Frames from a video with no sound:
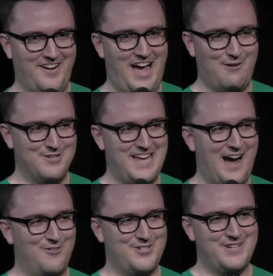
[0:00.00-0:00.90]
I was
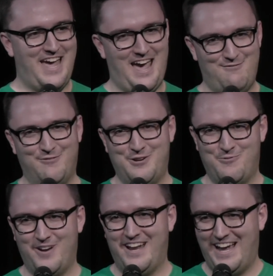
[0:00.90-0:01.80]
out to
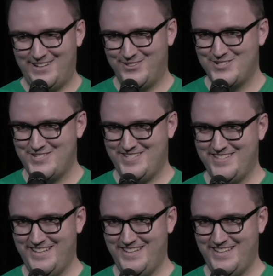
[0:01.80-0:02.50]
everyone else,